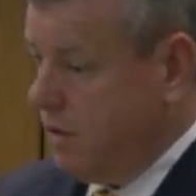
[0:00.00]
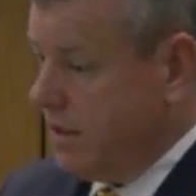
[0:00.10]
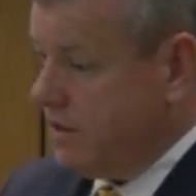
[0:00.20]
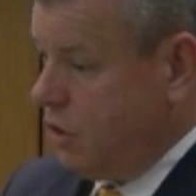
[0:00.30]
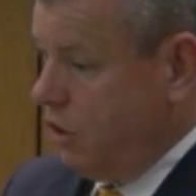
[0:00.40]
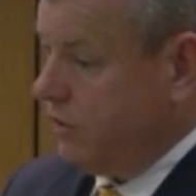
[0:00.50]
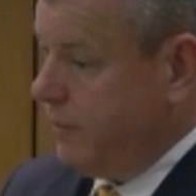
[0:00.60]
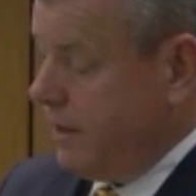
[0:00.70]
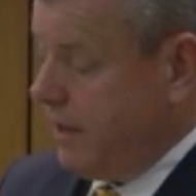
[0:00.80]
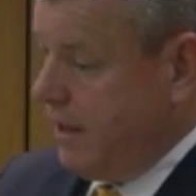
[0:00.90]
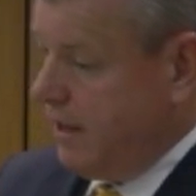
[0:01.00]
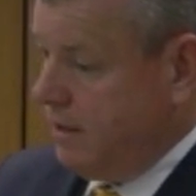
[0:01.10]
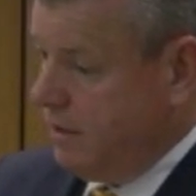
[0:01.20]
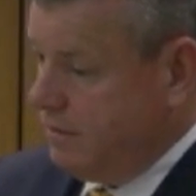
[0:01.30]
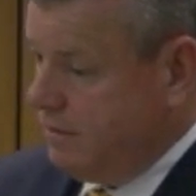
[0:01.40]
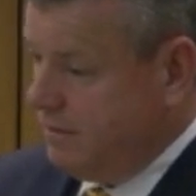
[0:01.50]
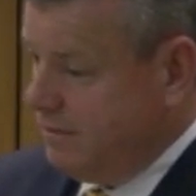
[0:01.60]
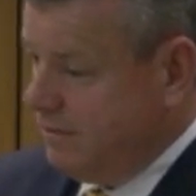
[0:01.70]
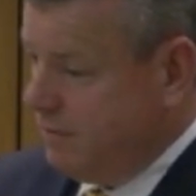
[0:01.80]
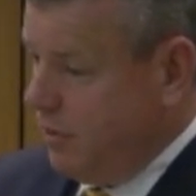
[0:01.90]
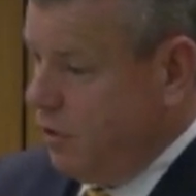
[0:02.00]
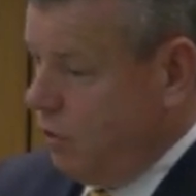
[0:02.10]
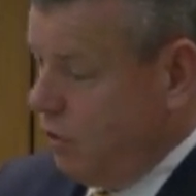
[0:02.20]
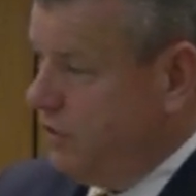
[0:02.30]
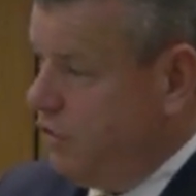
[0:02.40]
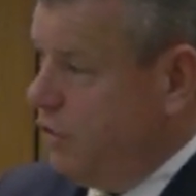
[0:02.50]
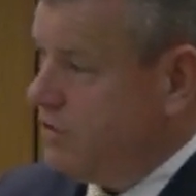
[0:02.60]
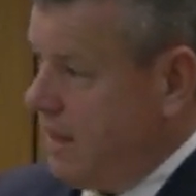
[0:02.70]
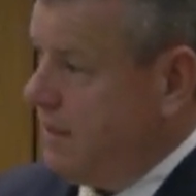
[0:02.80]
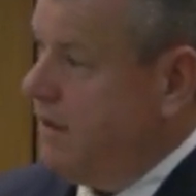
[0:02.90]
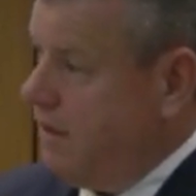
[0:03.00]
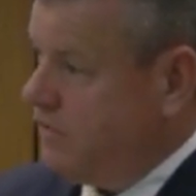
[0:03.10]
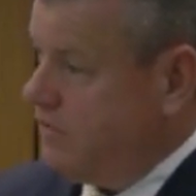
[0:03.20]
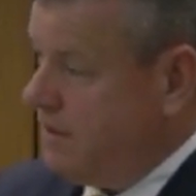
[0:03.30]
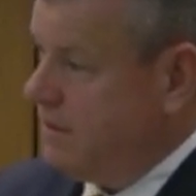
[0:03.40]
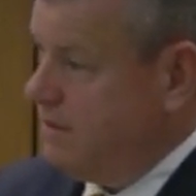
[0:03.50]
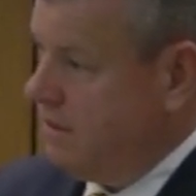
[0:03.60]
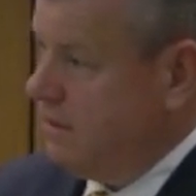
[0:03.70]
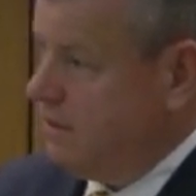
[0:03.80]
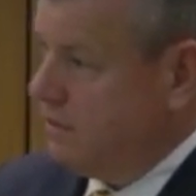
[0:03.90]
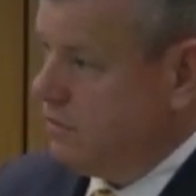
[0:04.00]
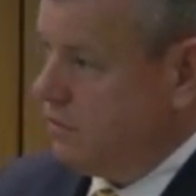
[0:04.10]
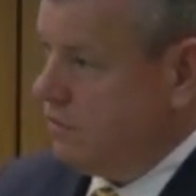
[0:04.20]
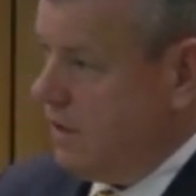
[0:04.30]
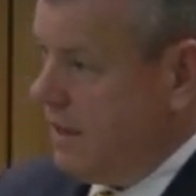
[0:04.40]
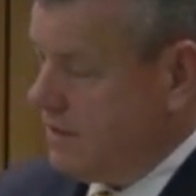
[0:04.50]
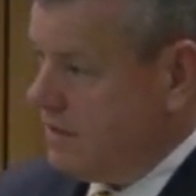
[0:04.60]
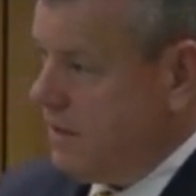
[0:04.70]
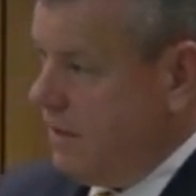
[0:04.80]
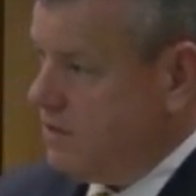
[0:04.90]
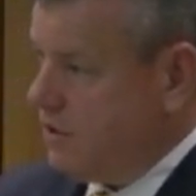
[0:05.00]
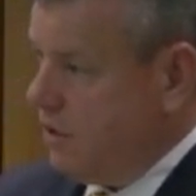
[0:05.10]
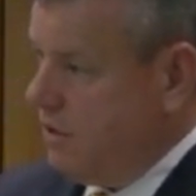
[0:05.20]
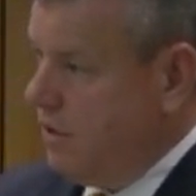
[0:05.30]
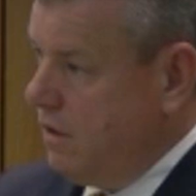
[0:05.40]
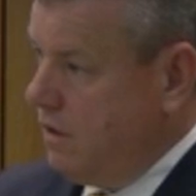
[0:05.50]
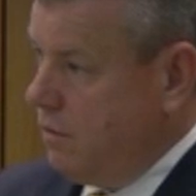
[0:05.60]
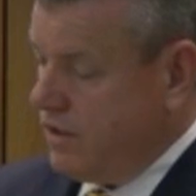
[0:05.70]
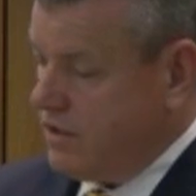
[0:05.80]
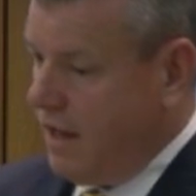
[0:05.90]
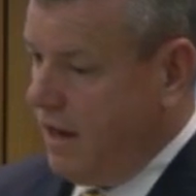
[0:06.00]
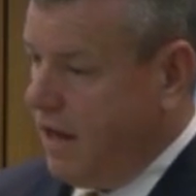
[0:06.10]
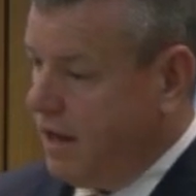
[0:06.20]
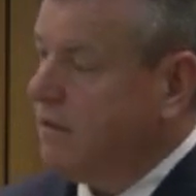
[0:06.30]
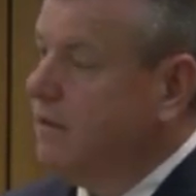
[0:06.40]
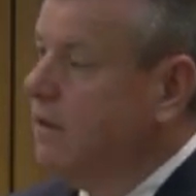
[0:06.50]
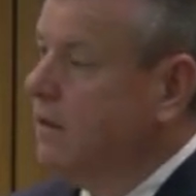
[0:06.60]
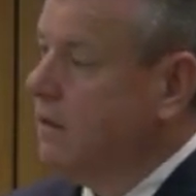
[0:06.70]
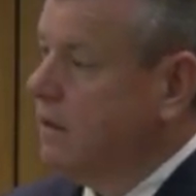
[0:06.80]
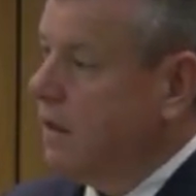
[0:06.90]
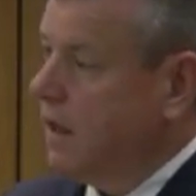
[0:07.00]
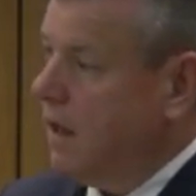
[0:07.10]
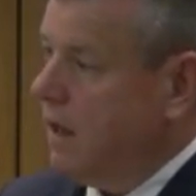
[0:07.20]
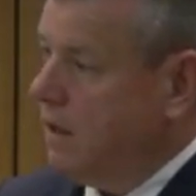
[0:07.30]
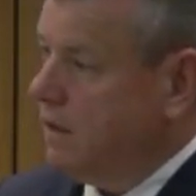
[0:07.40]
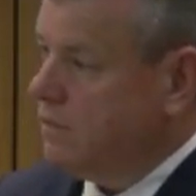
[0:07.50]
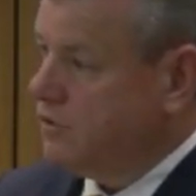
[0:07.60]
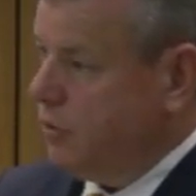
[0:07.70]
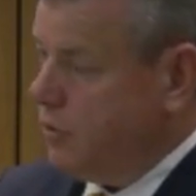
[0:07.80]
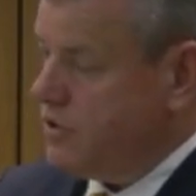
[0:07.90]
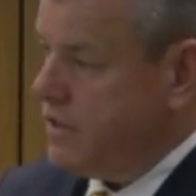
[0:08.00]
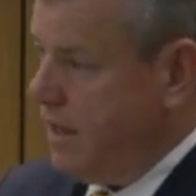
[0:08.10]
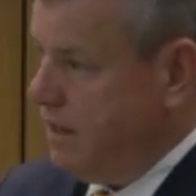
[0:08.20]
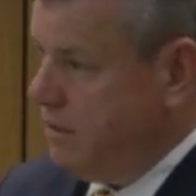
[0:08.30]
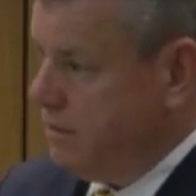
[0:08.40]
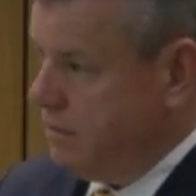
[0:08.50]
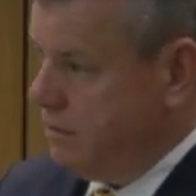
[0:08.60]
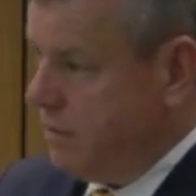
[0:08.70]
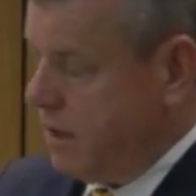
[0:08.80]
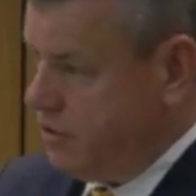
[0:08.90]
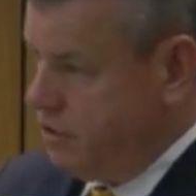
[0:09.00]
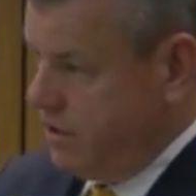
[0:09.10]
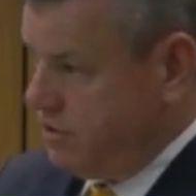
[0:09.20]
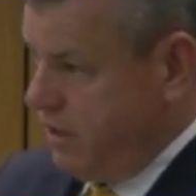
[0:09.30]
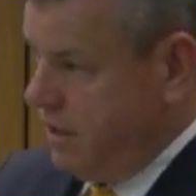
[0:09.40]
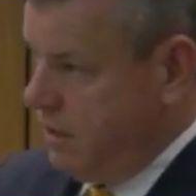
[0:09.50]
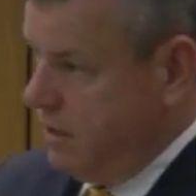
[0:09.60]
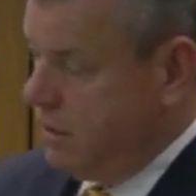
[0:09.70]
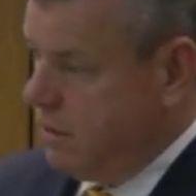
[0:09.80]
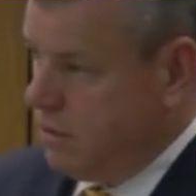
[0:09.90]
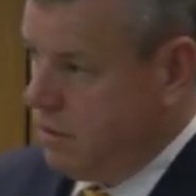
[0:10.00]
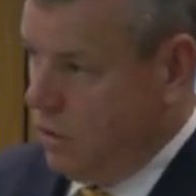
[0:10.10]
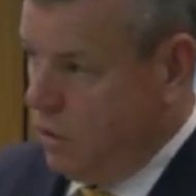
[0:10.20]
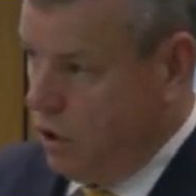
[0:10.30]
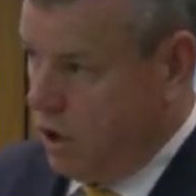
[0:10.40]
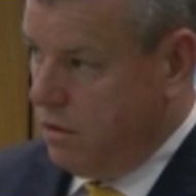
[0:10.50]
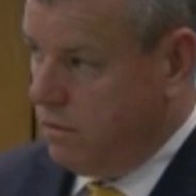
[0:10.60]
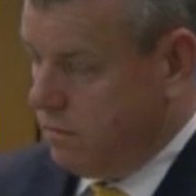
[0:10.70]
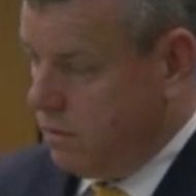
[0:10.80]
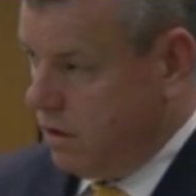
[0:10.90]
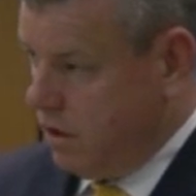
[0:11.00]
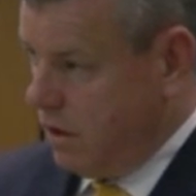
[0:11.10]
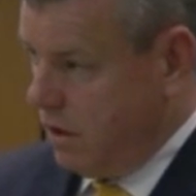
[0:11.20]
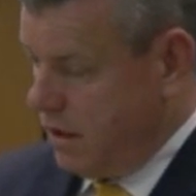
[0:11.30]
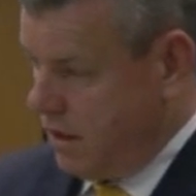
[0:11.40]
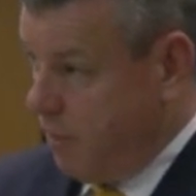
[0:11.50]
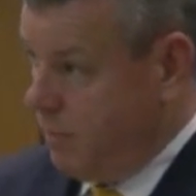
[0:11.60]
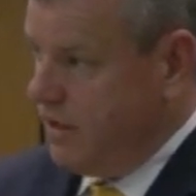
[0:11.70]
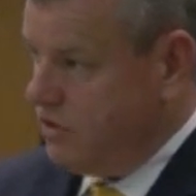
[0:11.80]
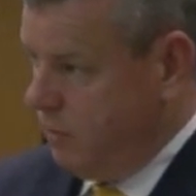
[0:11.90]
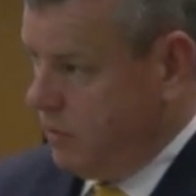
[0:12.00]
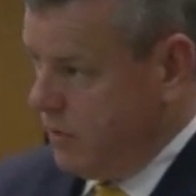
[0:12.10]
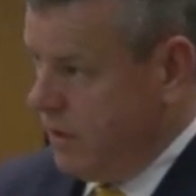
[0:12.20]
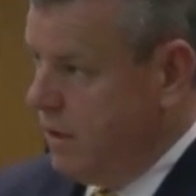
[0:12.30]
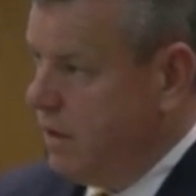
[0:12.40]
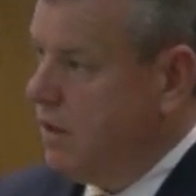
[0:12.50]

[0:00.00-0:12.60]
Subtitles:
it's ultimately beholden to a Secretary of State. So the legislature, which cannot supersede a judiciary or a police ombudsman,